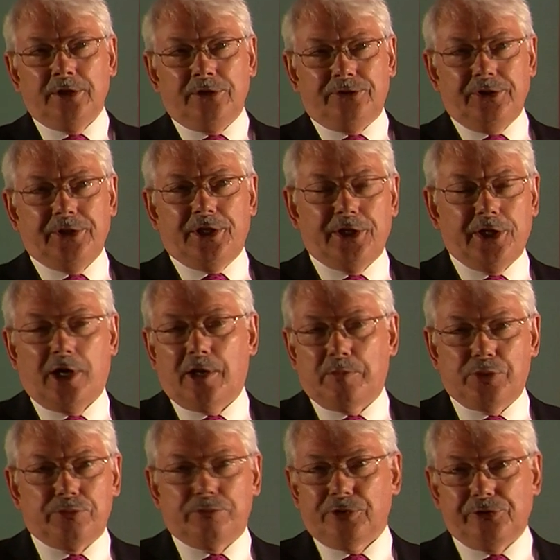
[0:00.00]
digging
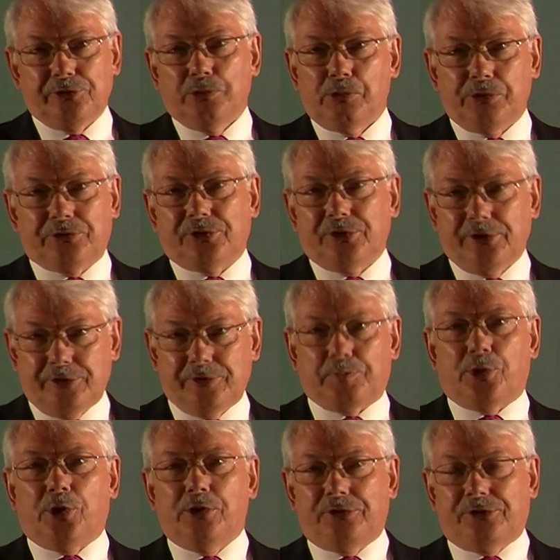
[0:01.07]
up resources,
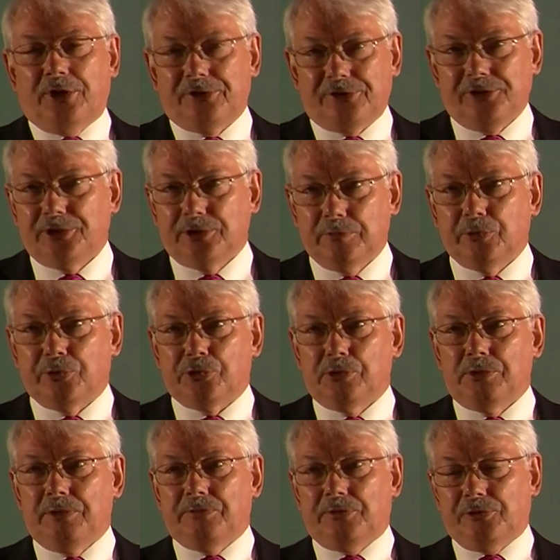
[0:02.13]
processing them
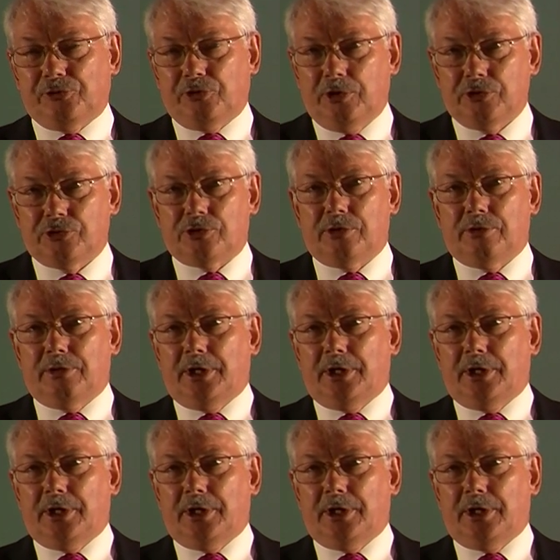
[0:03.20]
through infrastructure